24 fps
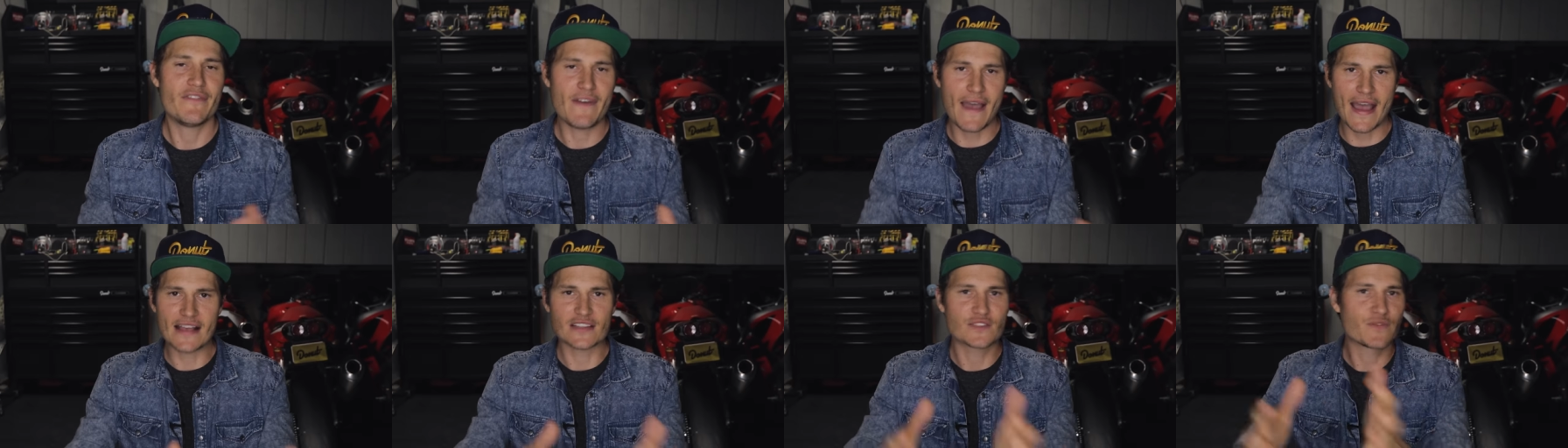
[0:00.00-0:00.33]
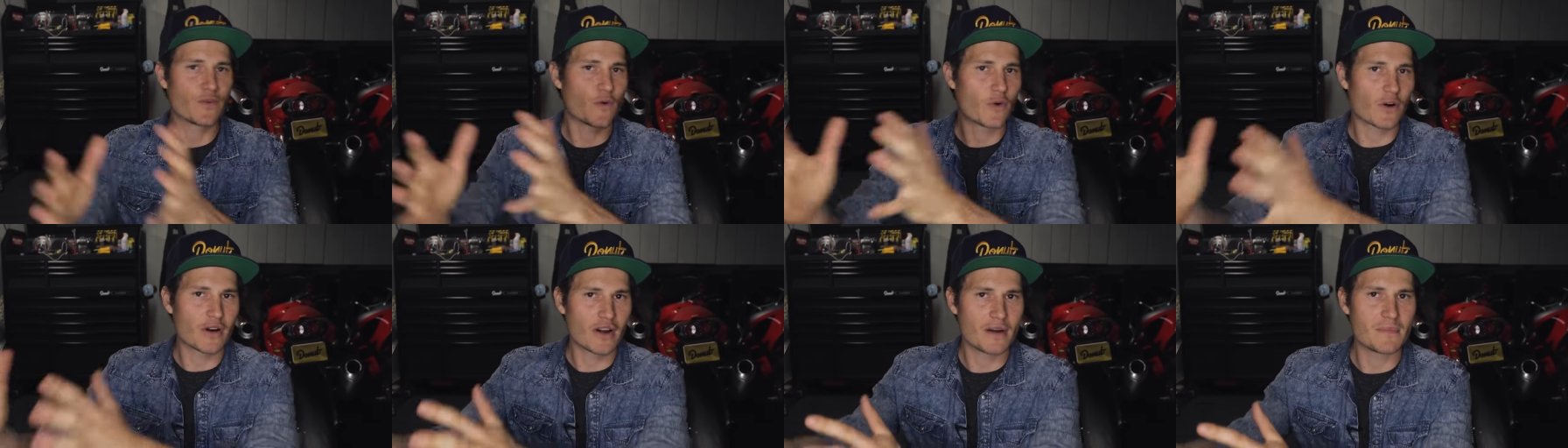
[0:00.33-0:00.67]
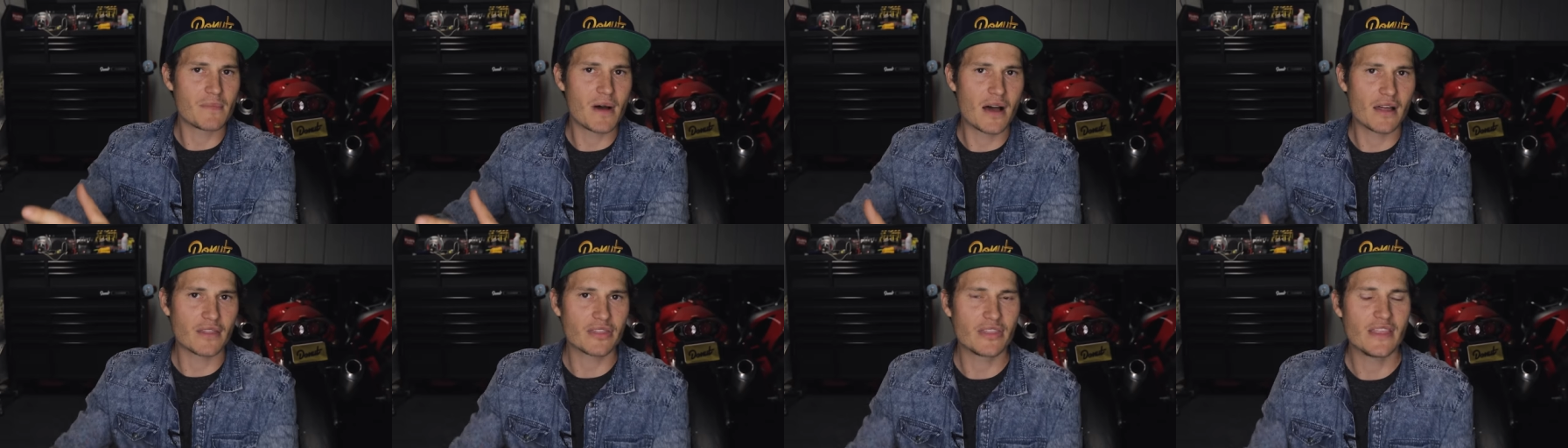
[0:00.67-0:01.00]
Fast forward
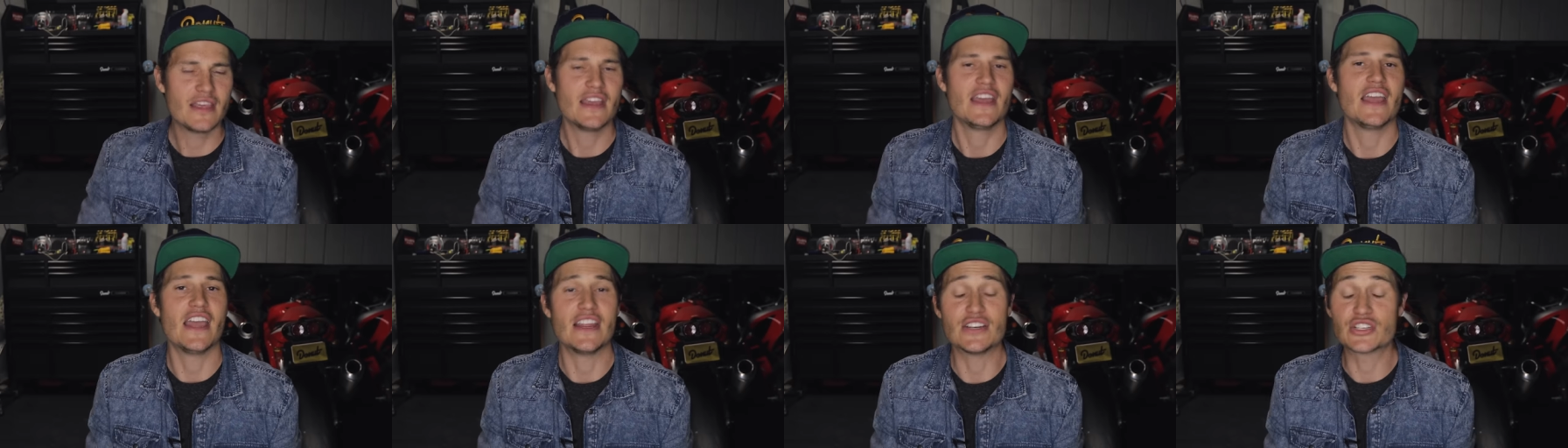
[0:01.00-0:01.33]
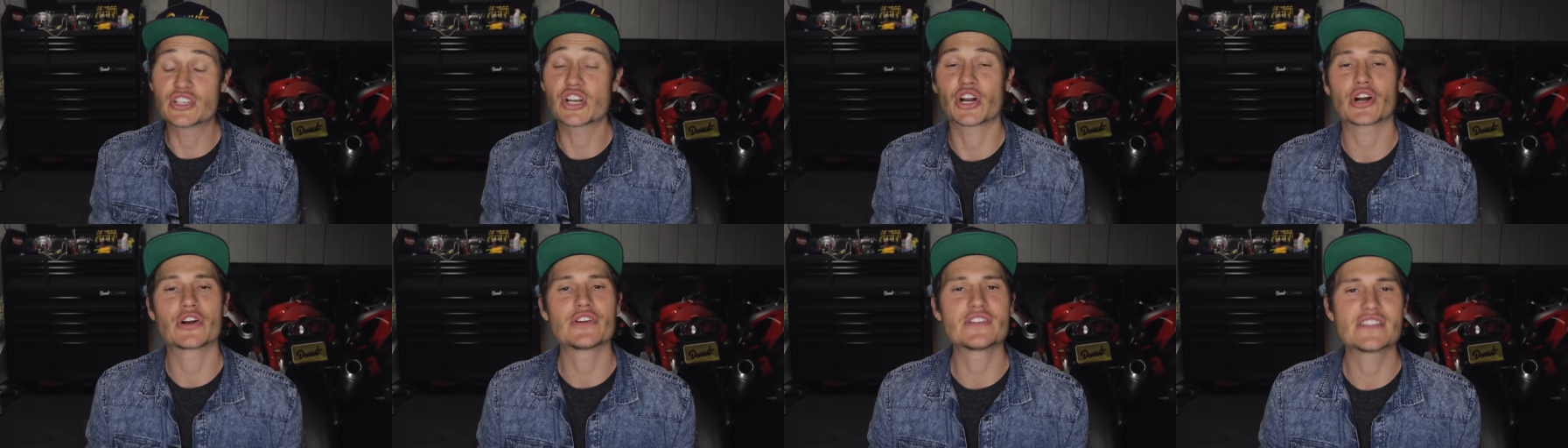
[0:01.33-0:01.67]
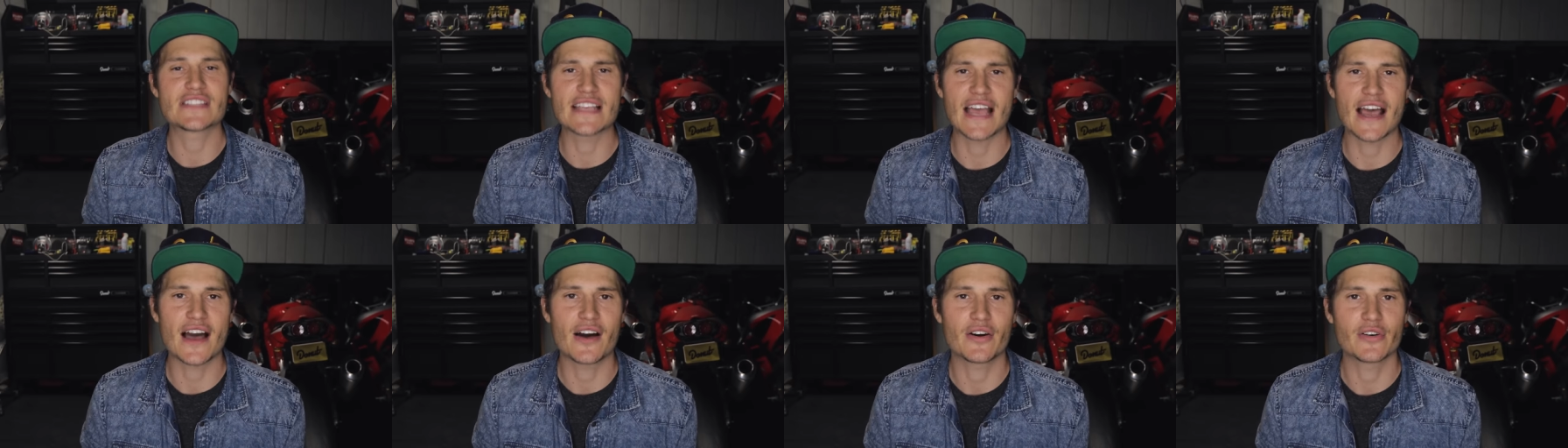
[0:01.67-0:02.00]
a month, it
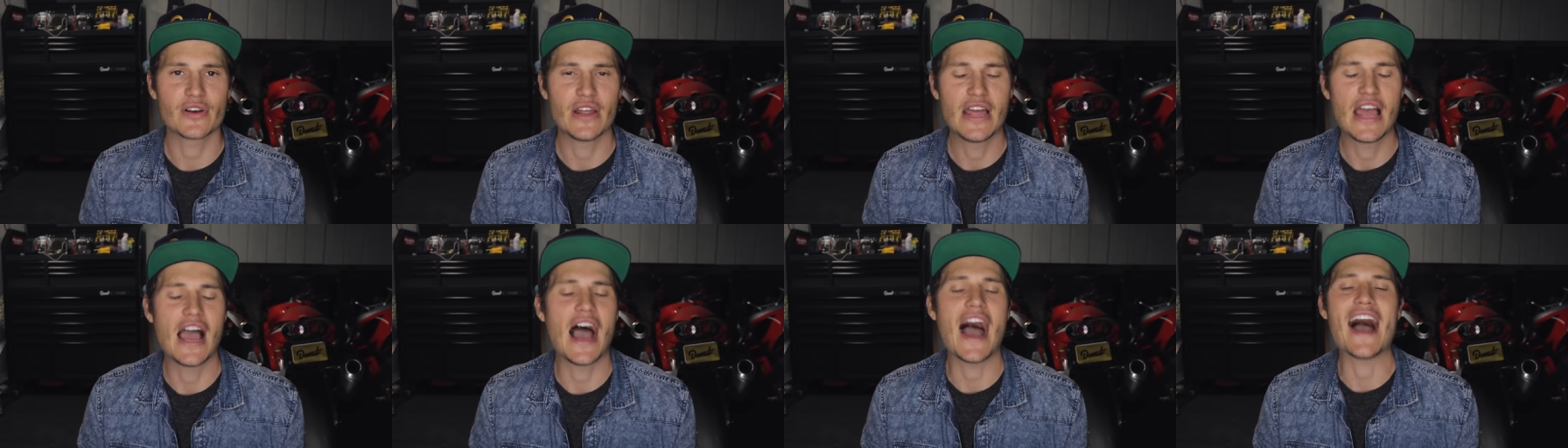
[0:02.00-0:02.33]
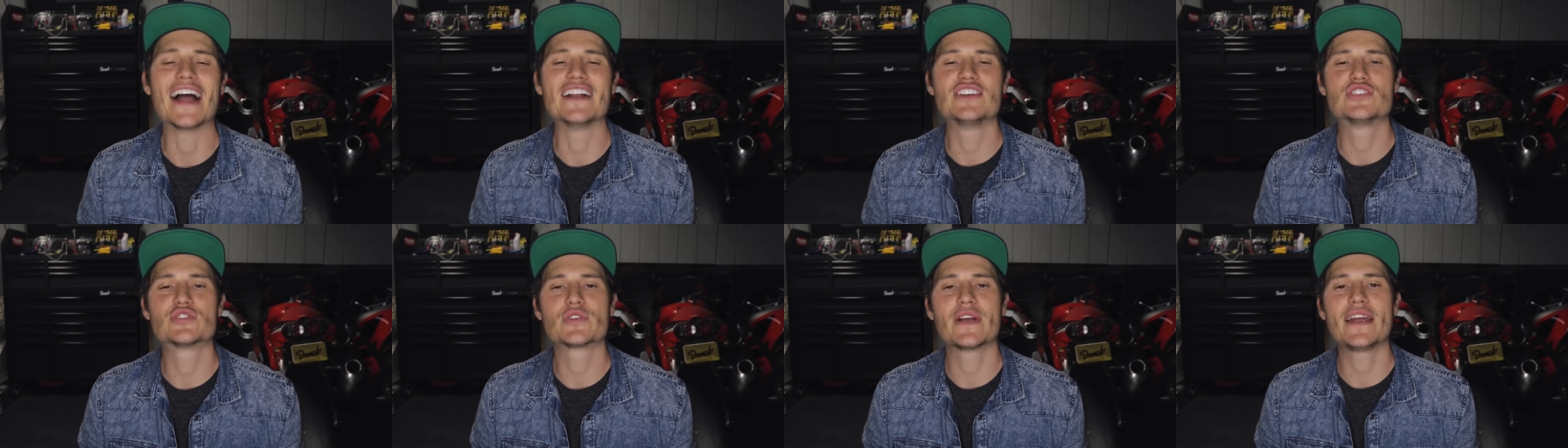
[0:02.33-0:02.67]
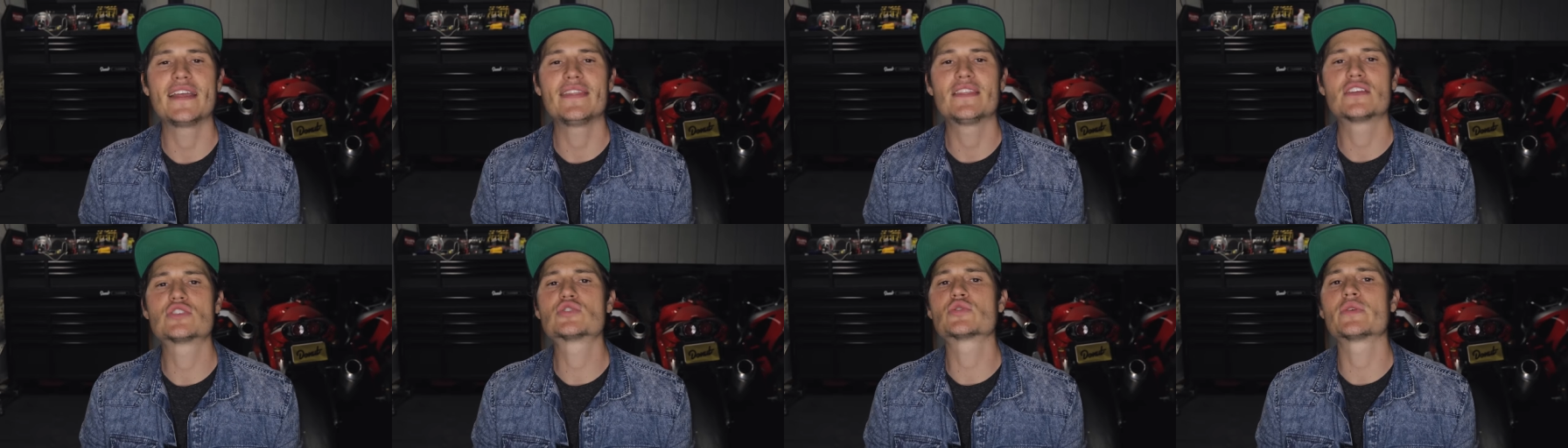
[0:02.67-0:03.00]
turns out I
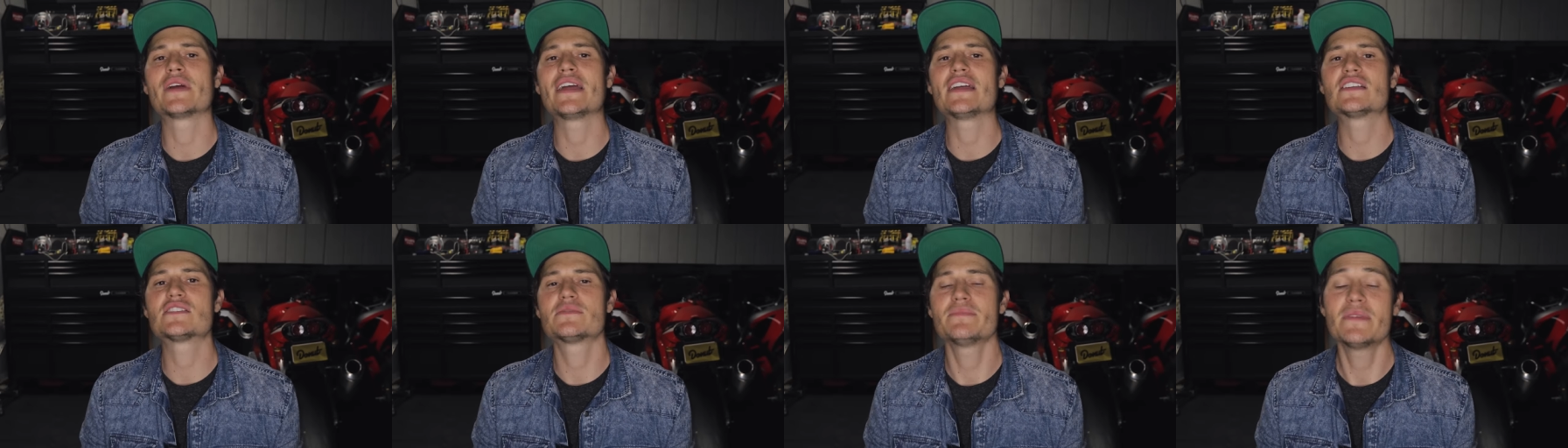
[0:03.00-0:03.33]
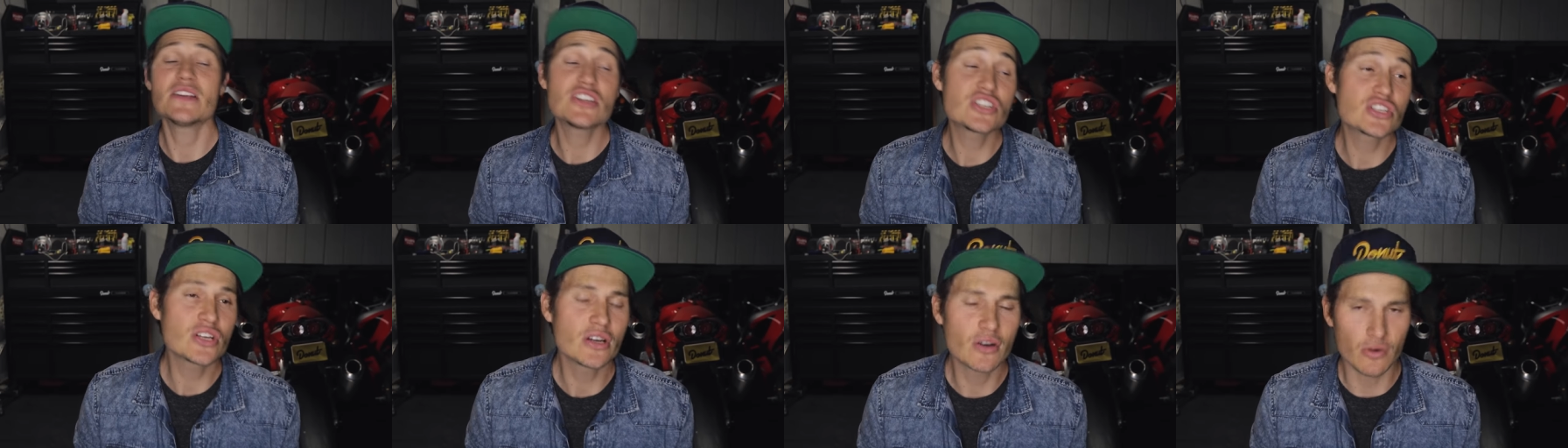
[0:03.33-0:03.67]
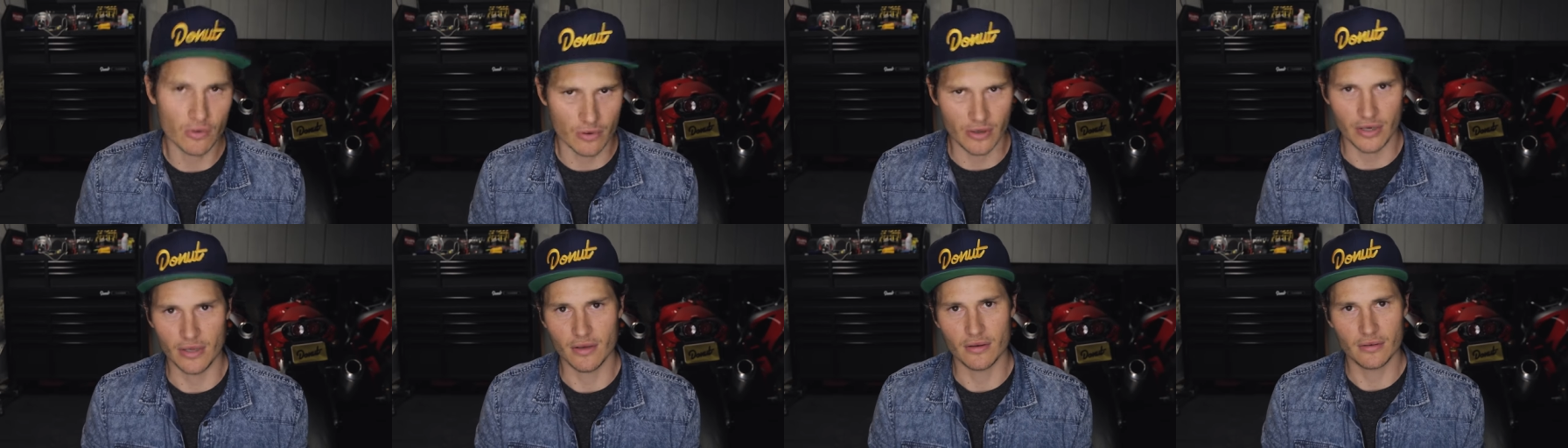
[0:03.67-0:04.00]
drained the
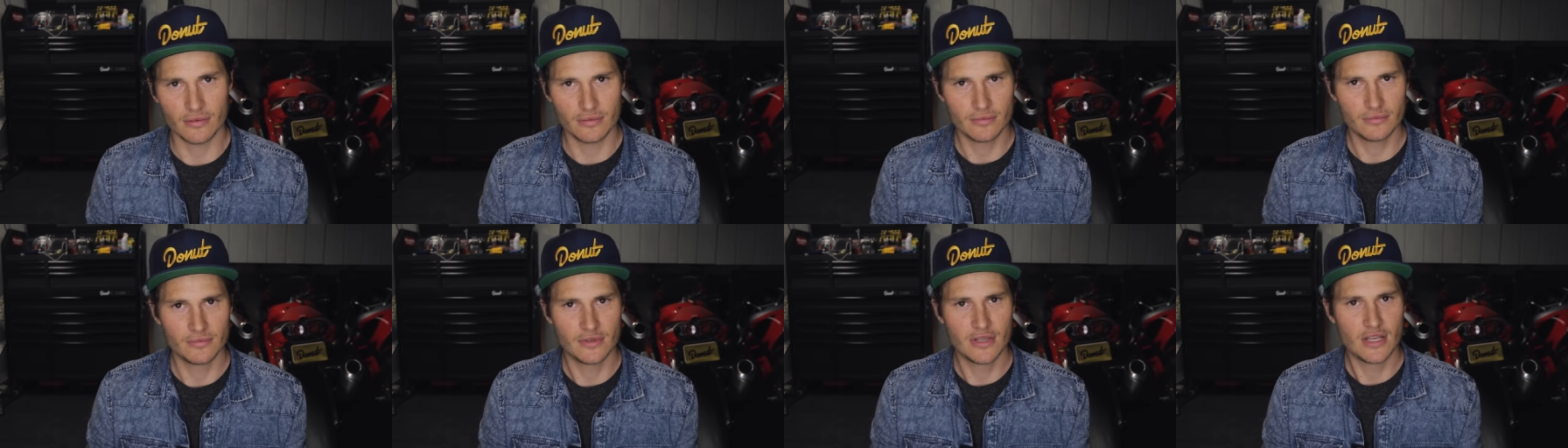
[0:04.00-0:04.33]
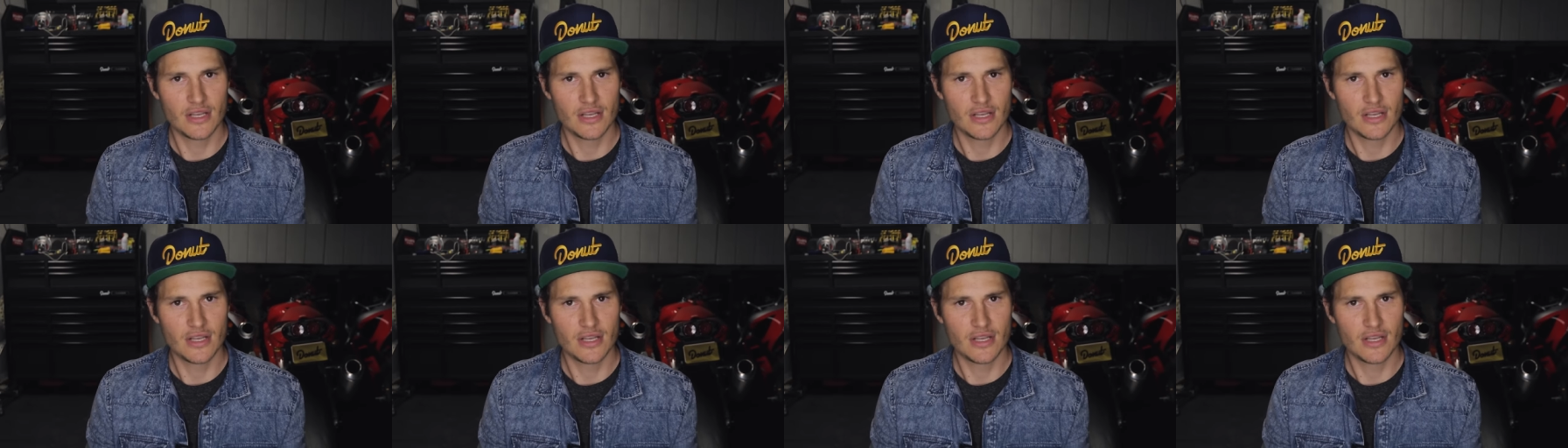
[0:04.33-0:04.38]
transmission oil.